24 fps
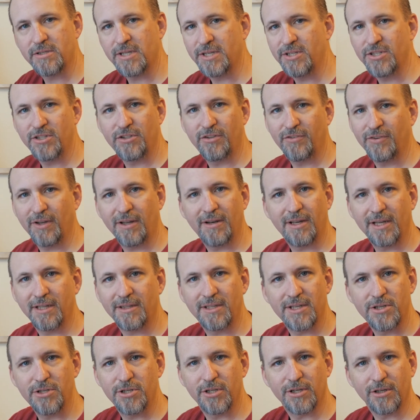They just felt like
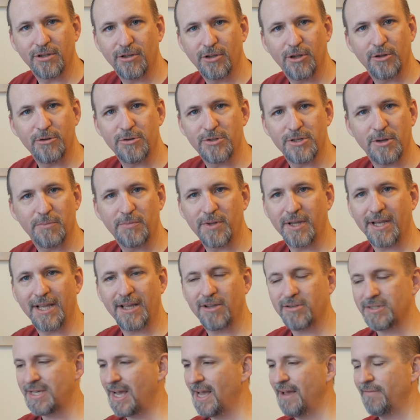they should include something
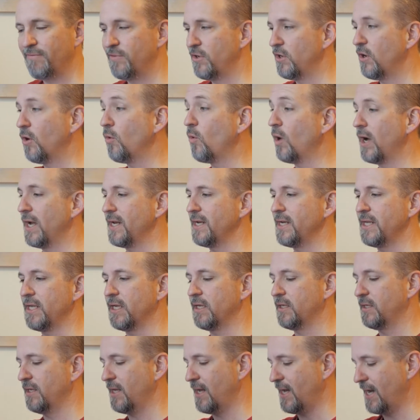else. I have no
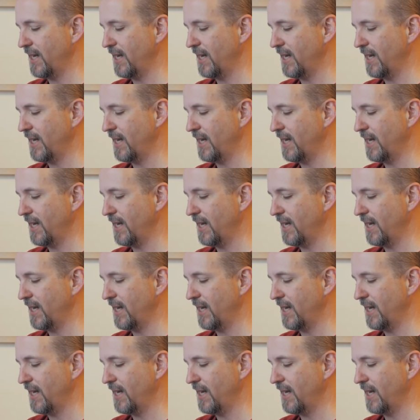idea.